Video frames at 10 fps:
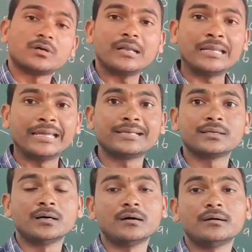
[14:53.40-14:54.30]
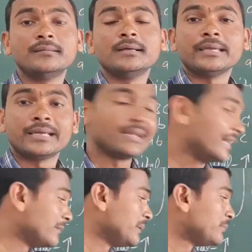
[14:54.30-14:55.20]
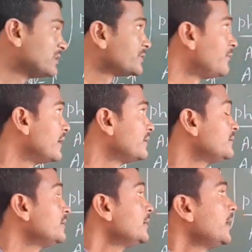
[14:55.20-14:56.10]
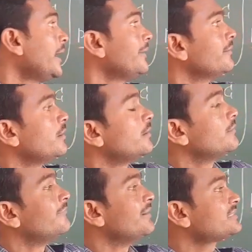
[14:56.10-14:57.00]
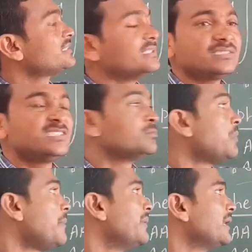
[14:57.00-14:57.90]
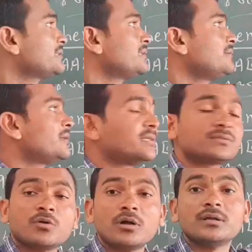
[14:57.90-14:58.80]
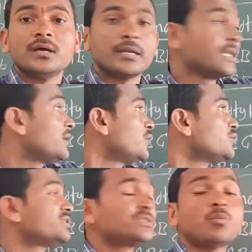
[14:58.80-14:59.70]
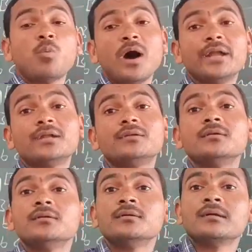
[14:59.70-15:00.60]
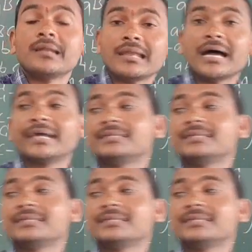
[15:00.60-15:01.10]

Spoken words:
like England people is a 1 and West Indies, Zimbabwe, like that, that is called Negroes is the one. Like